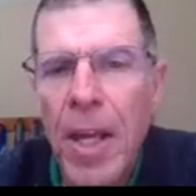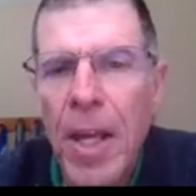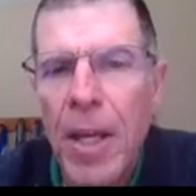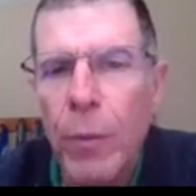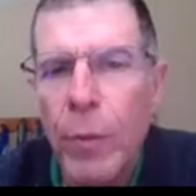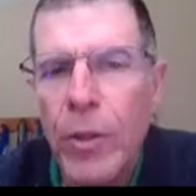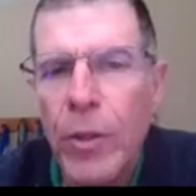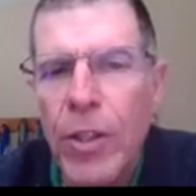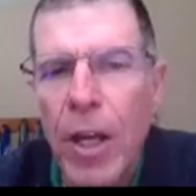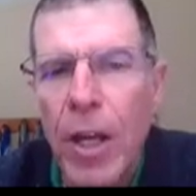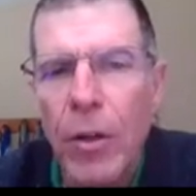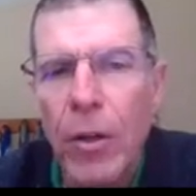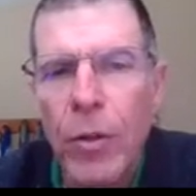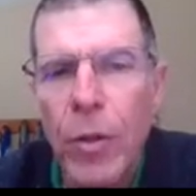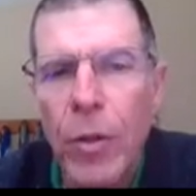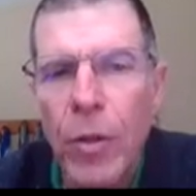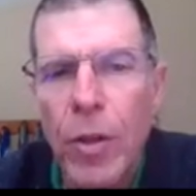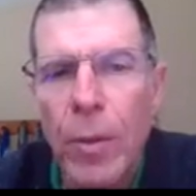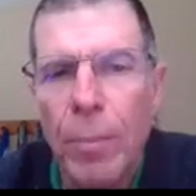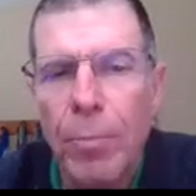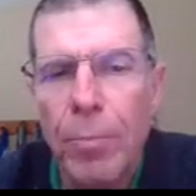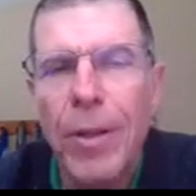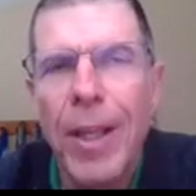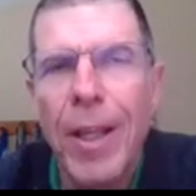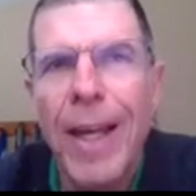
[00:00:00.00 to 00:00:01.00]
It would tell you
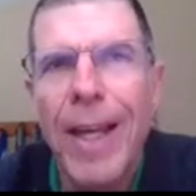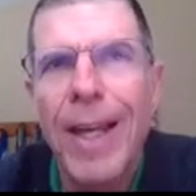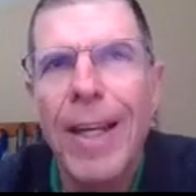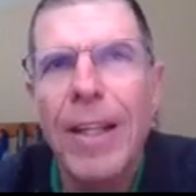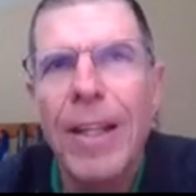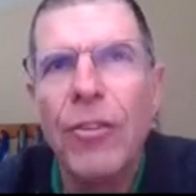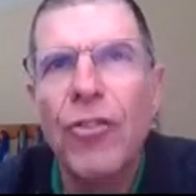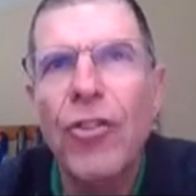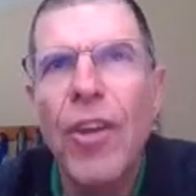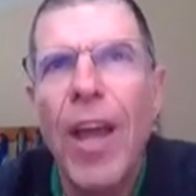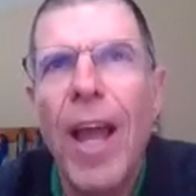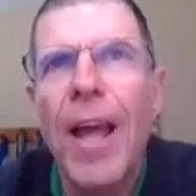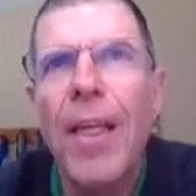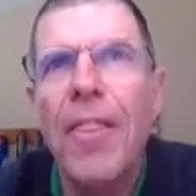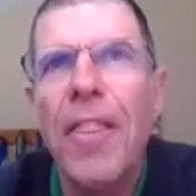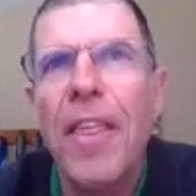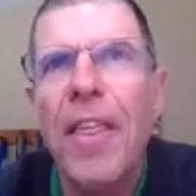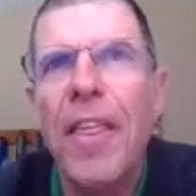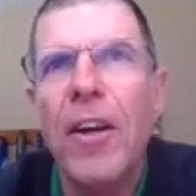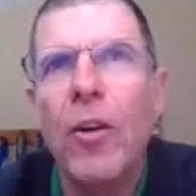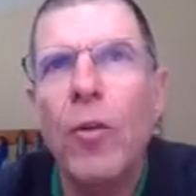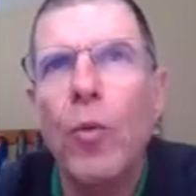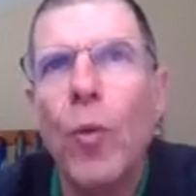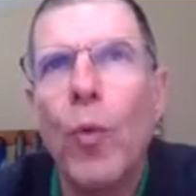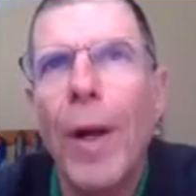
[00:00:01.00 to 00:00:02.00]
the plans and
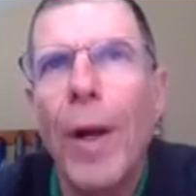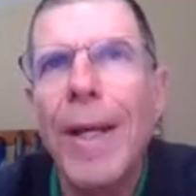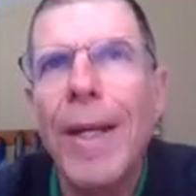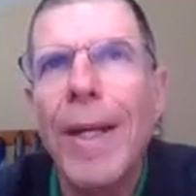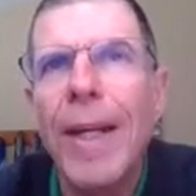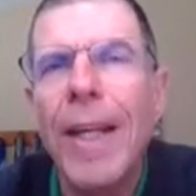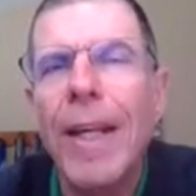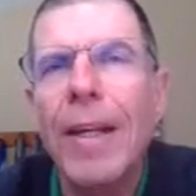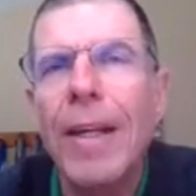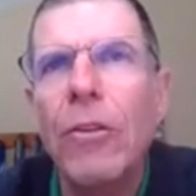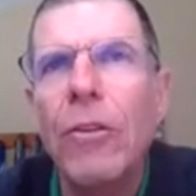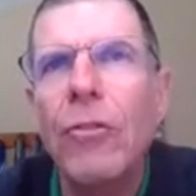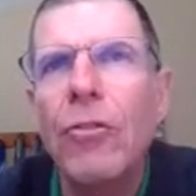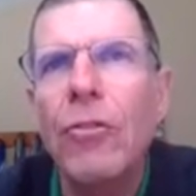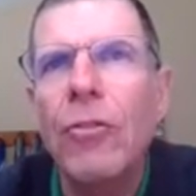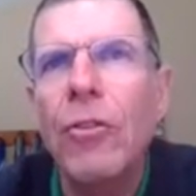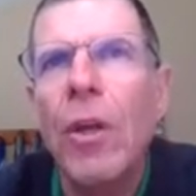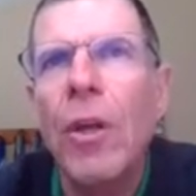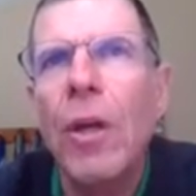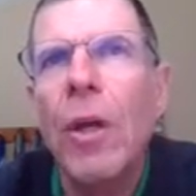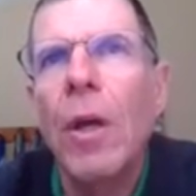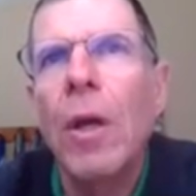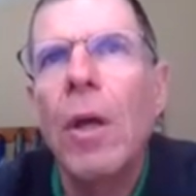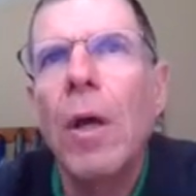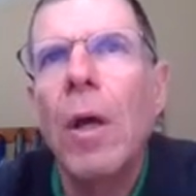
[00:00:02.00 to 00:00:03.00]
their ratings.
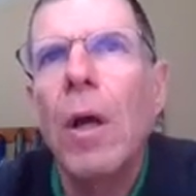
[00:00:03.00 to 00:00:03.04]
